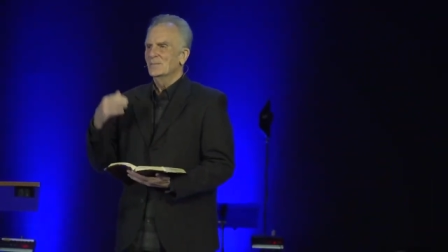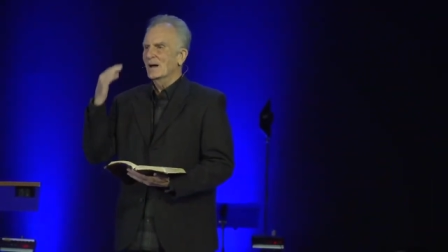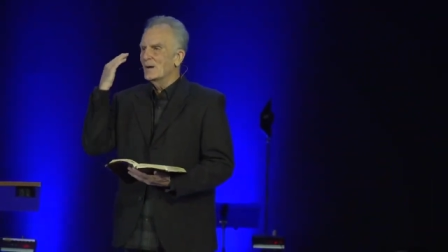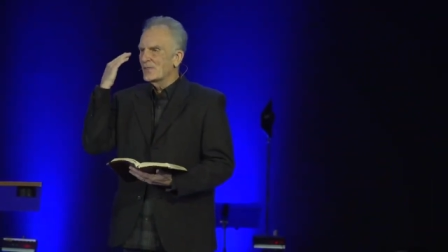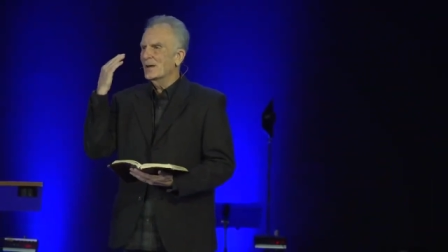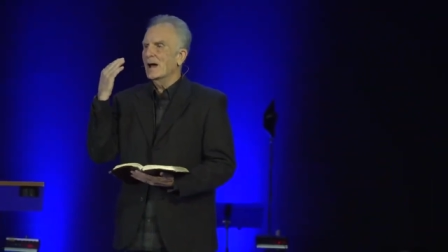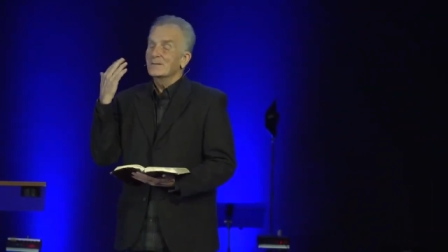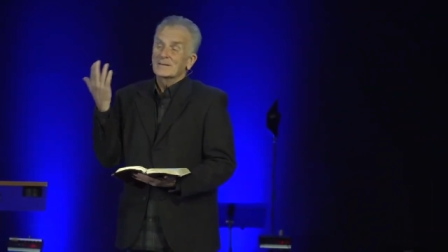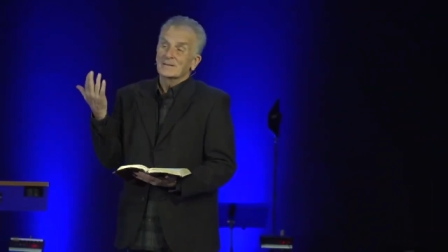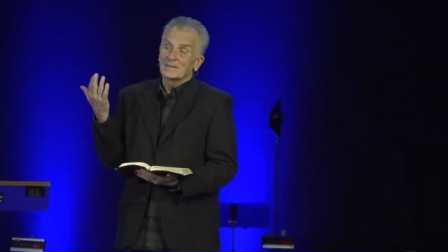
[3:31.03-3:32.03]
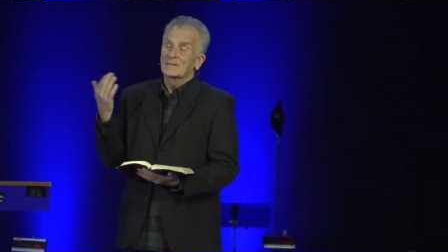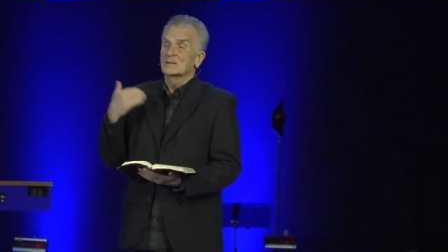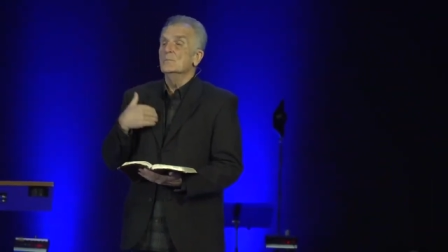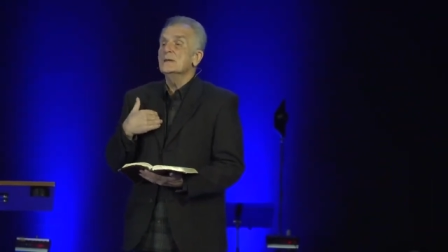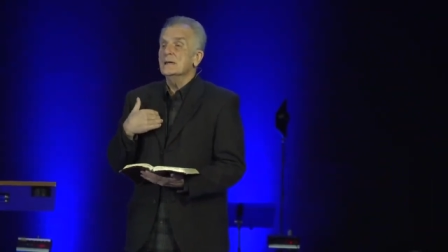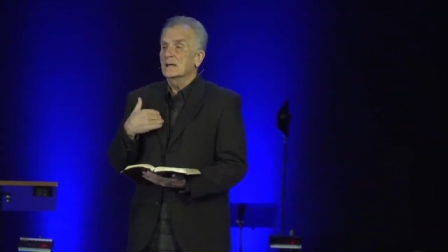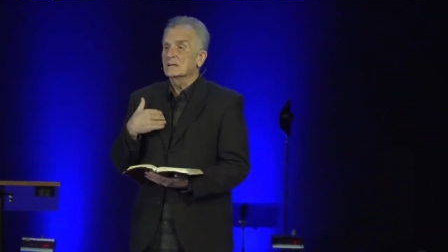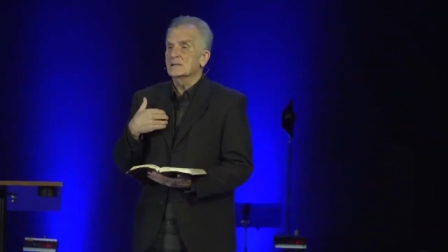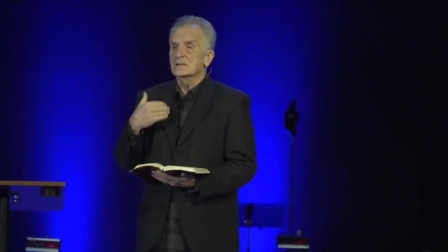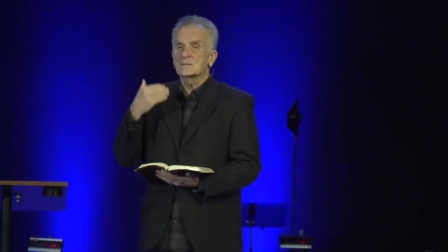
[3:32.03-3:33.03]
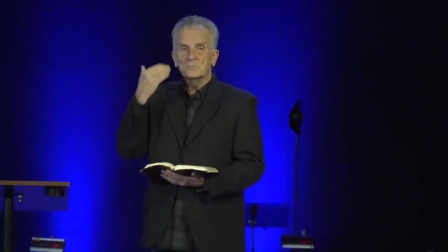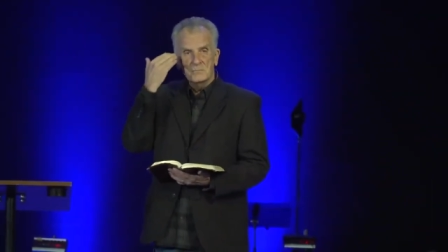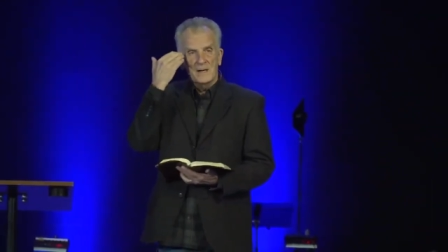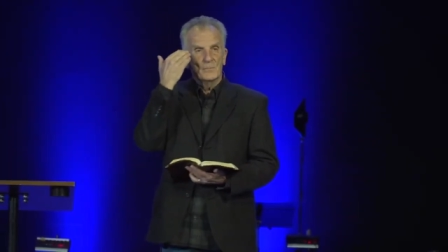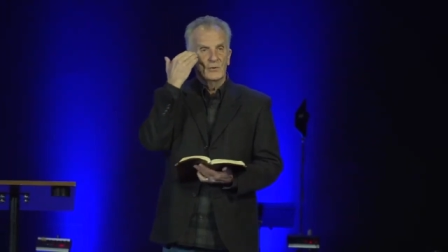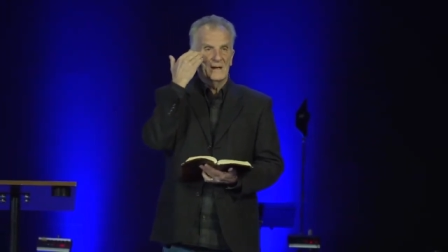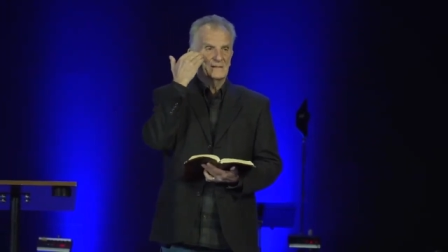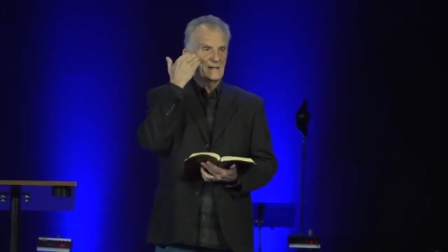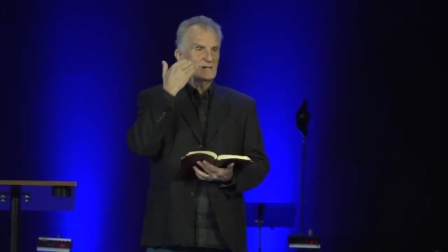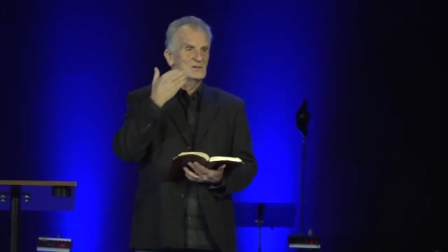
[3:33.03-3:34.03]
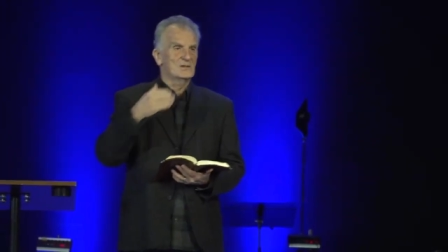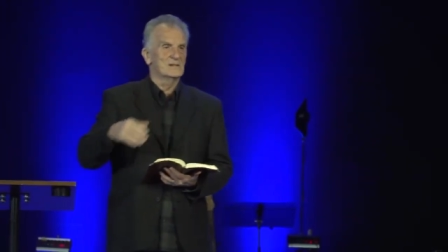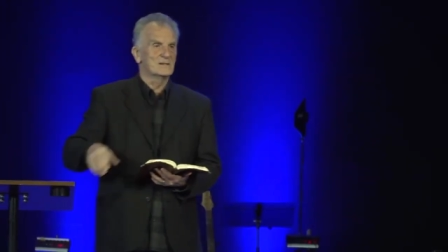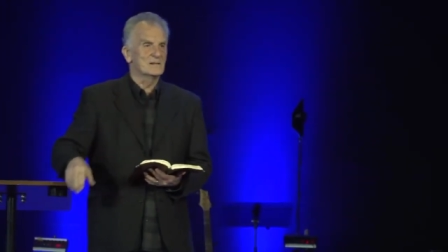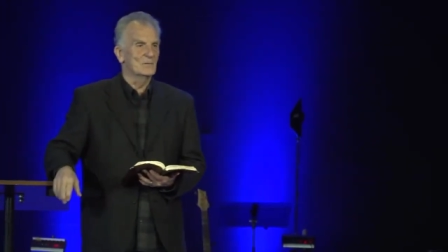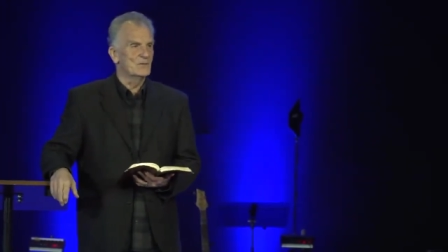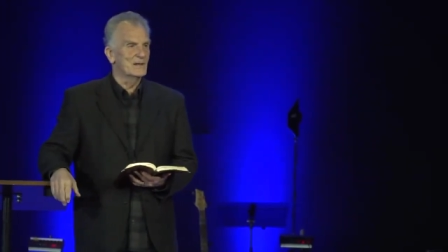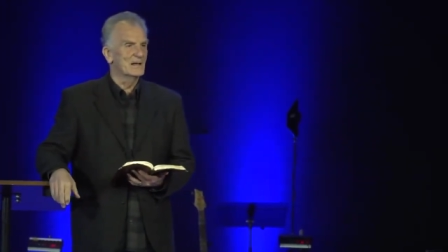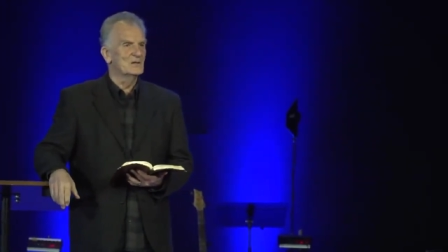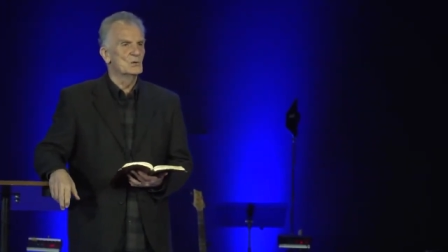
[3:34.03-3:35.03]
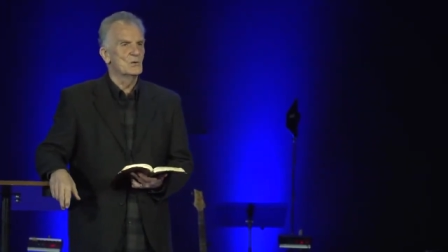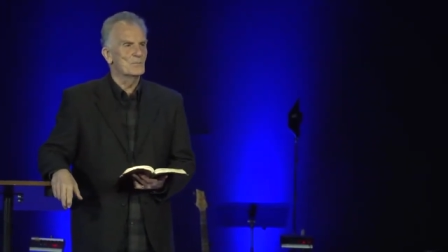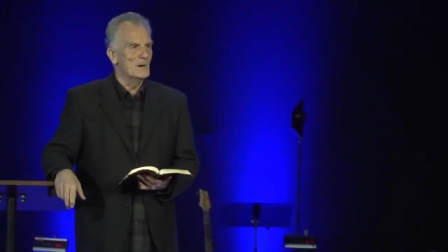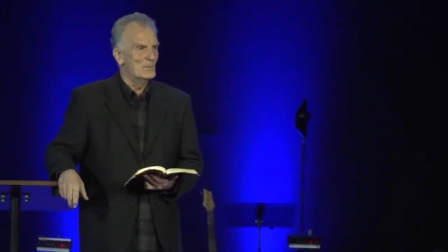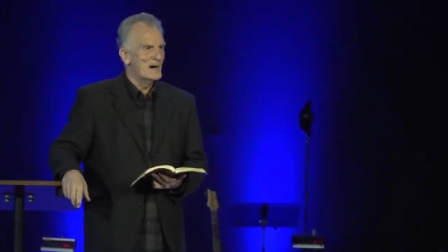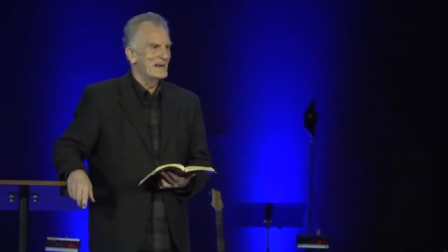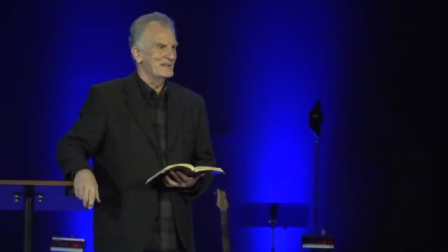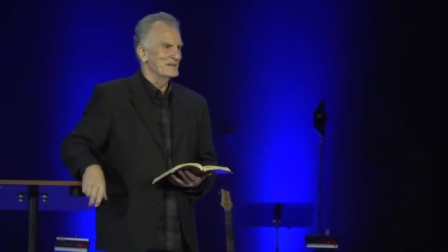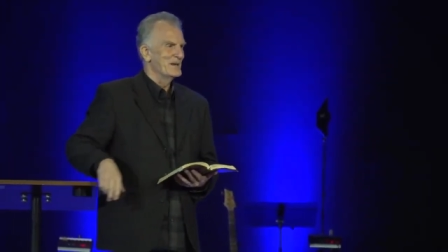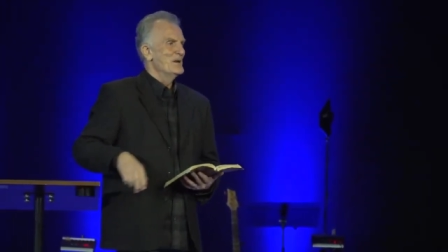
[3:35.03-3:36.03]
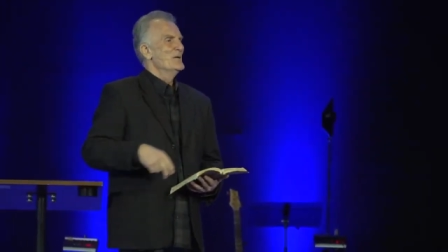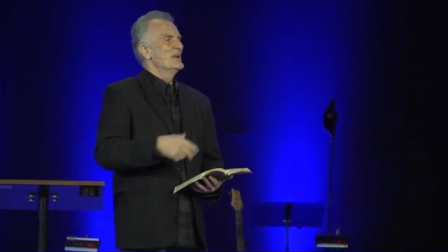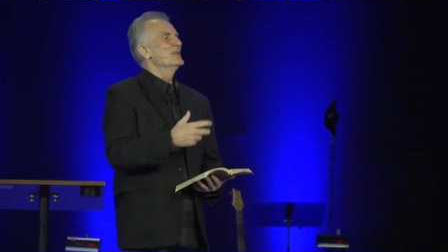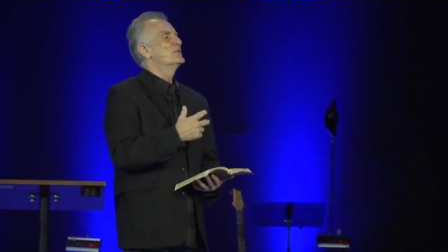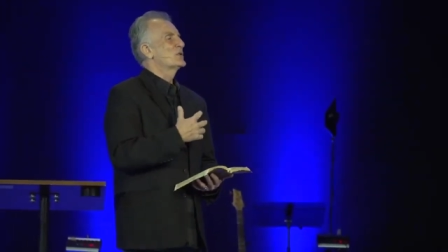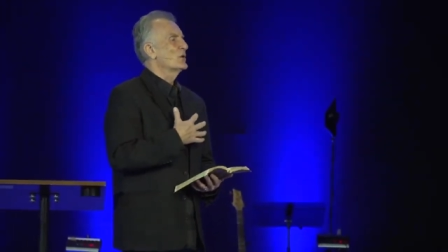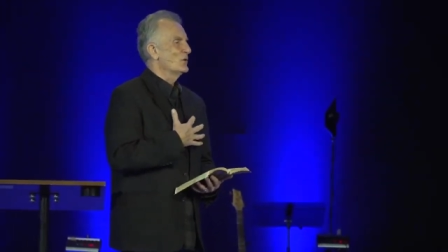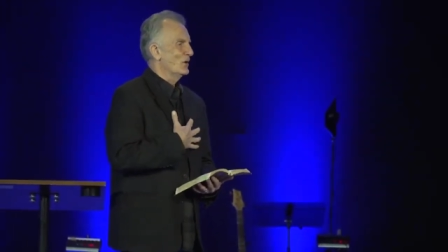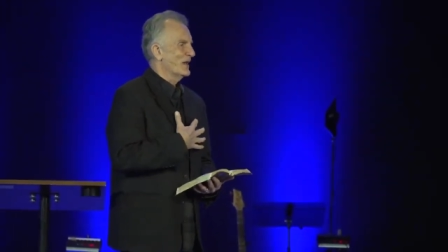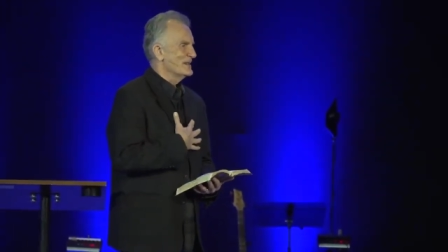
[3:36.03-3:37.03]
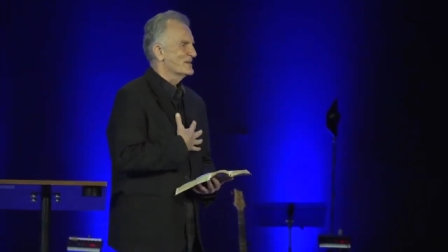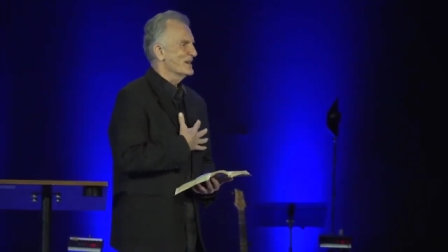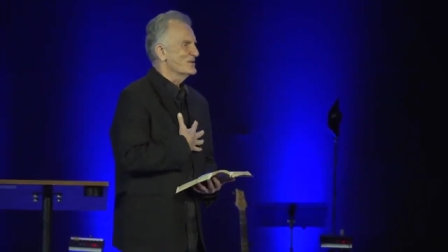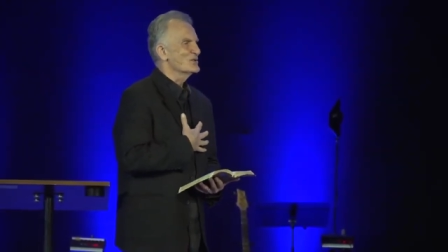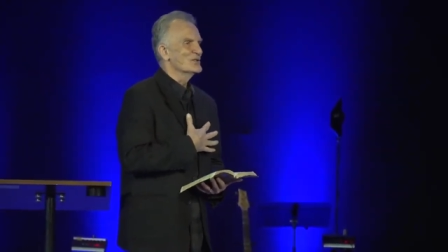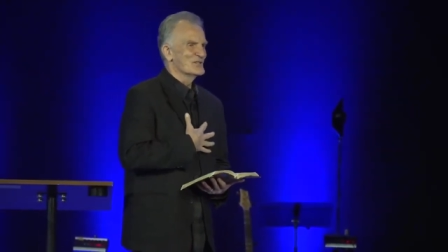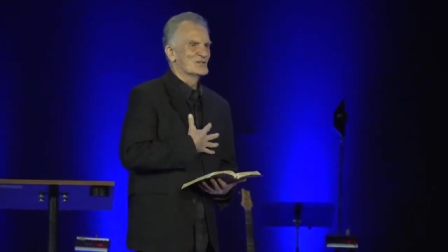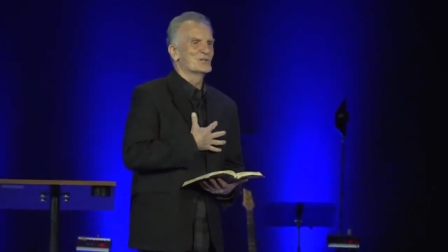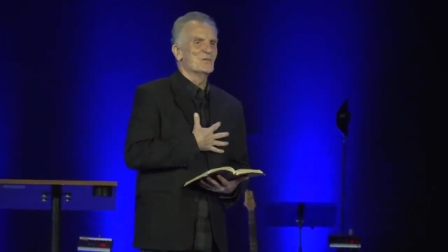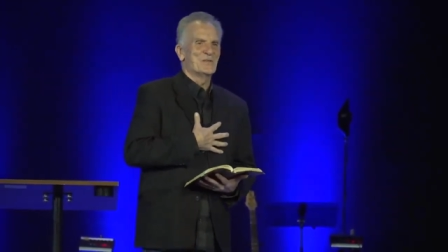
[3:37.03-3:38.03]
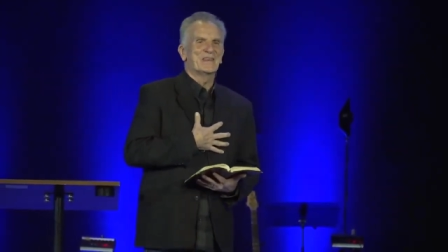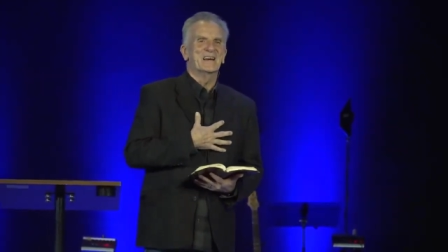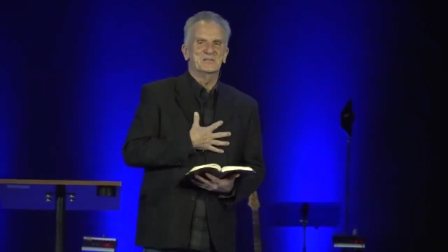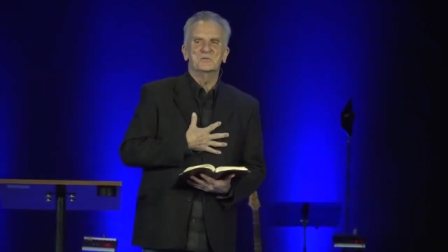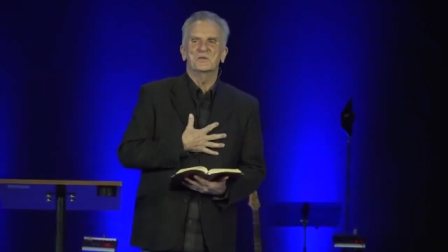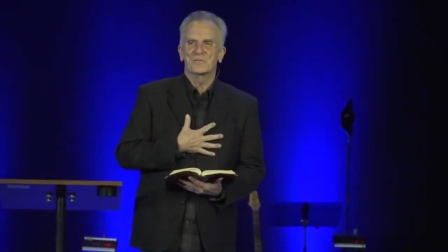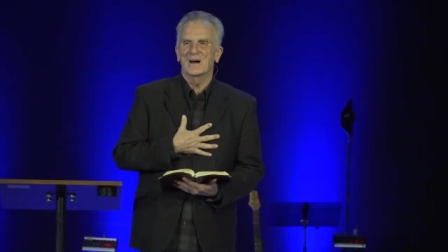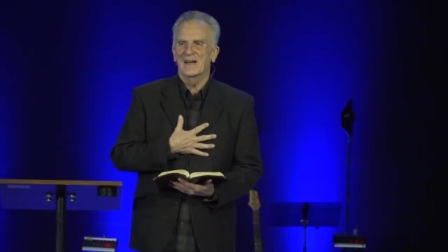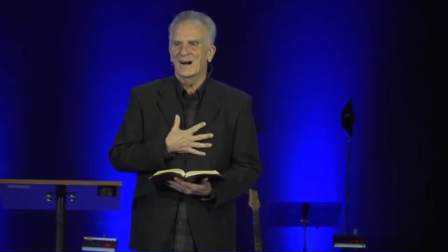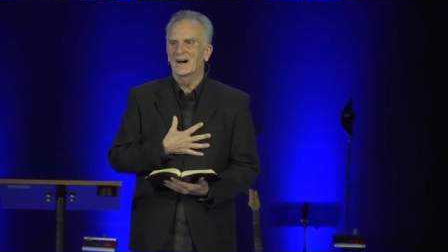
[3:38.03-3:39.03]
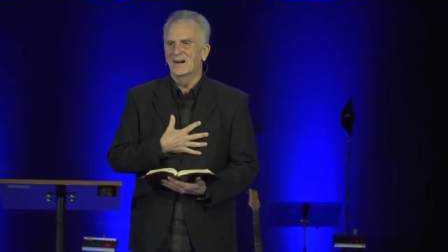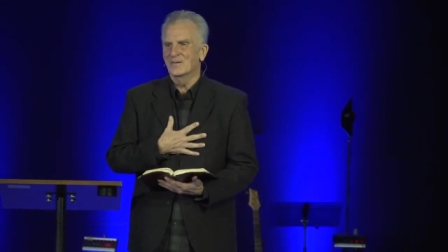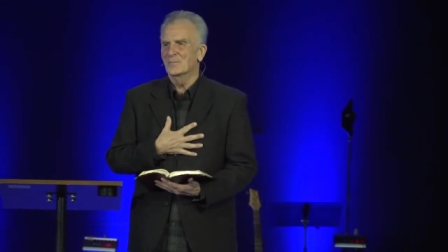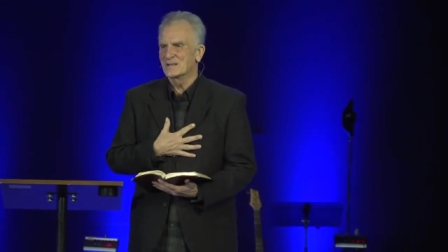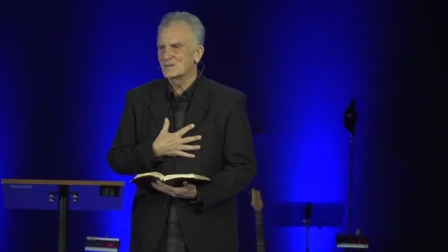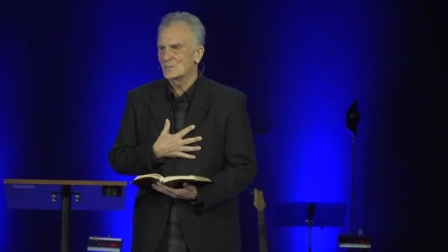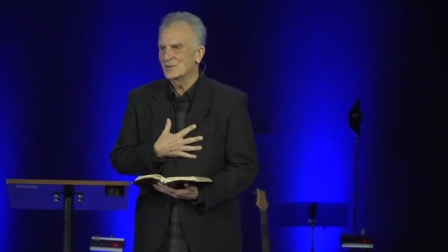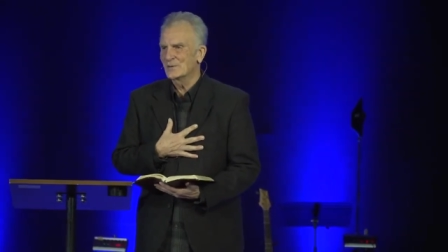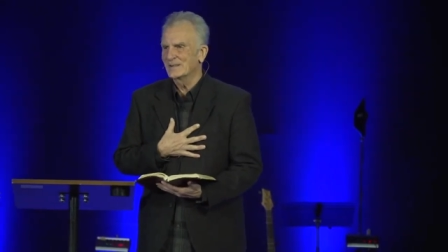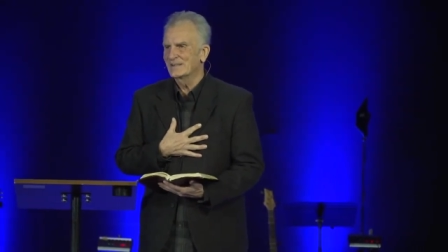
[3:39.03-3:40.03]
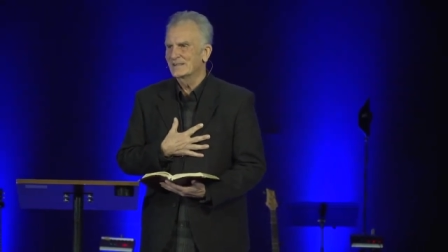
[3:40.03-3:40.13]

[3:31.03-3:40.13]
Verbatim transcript: I, I, to me at least, memorization is something I do with my mind. Internalization is something I do with my heart, my spirit.